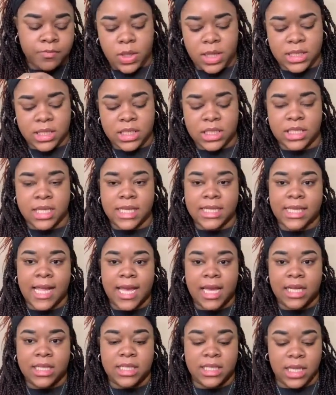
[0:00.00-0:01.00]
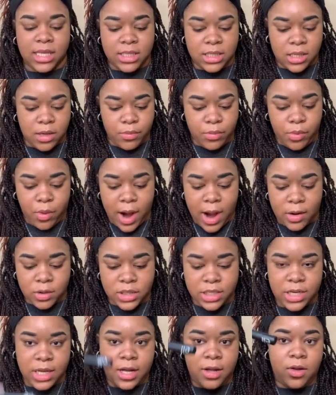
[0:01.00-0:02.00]
This is just like a tinted brow
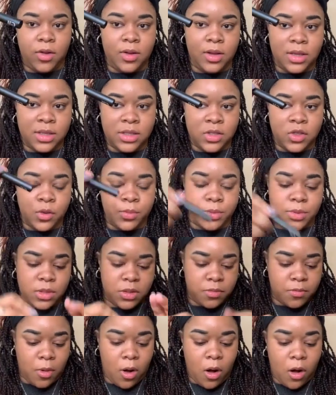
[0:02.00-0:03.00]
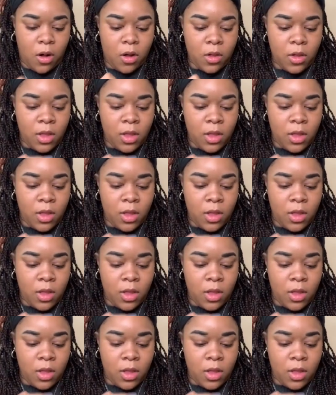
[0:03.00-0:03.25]
gel, super small,